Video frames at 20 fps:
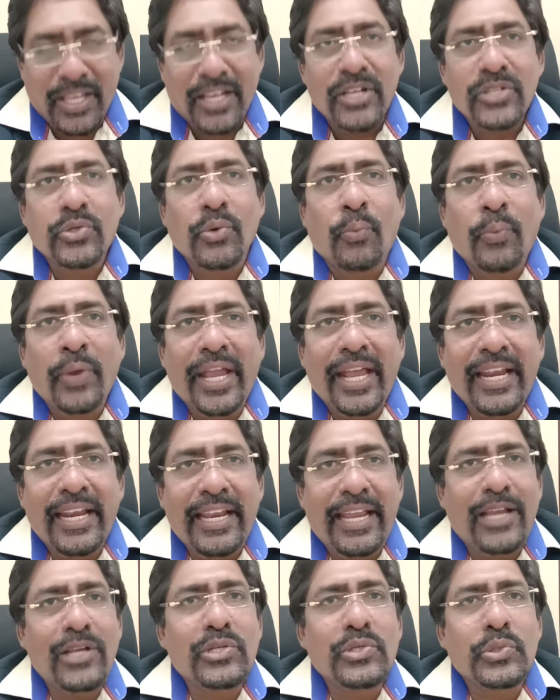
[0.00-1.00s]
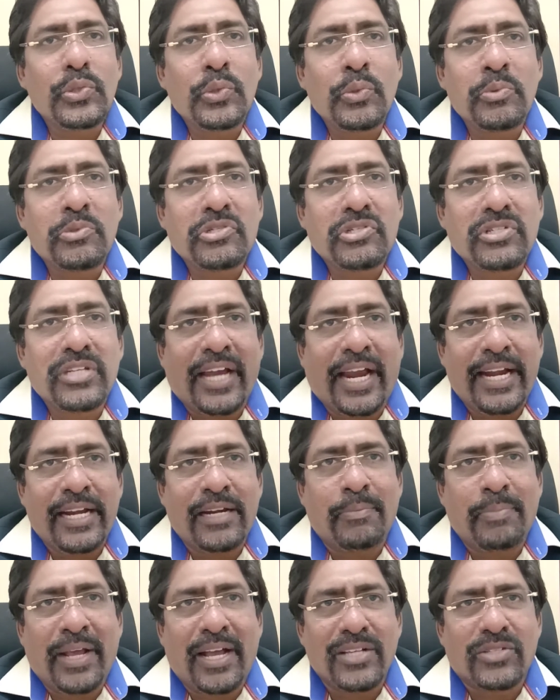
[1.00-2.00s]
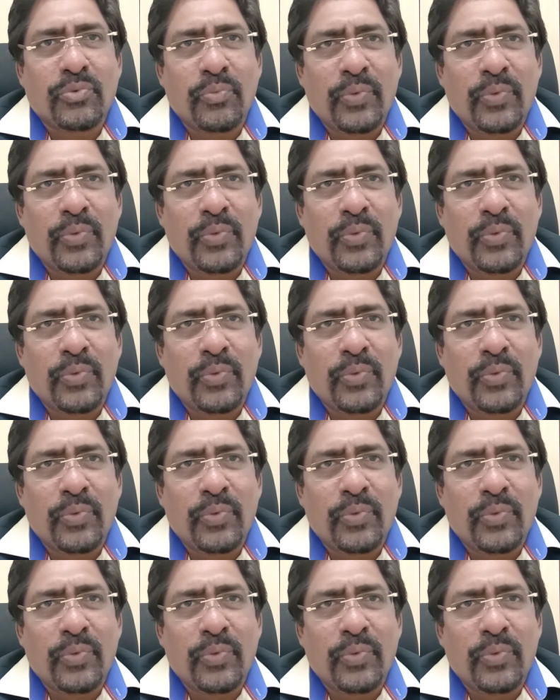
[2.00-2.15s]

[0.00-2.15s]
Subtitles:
So we need to stand, because